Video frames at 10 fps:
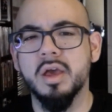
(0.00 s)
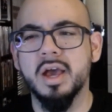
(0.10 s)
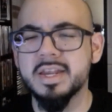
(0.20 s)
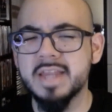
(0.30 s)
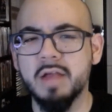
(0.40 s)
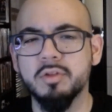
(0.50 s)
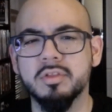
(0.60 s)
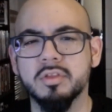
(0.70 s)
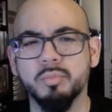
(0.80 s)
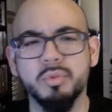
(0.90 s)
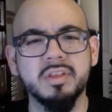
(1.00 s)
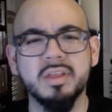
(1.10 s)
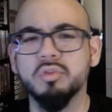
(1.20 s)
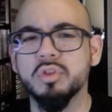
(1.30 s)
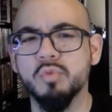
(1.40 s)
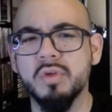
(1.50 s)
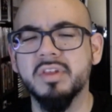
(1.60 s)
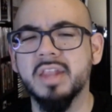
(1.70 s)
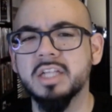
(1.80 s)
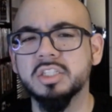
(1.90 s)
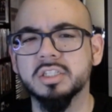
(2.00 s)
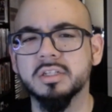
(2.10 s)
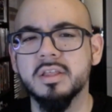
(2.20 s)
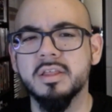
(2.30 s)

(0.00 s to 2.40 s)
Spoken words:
announces, brings out the revelation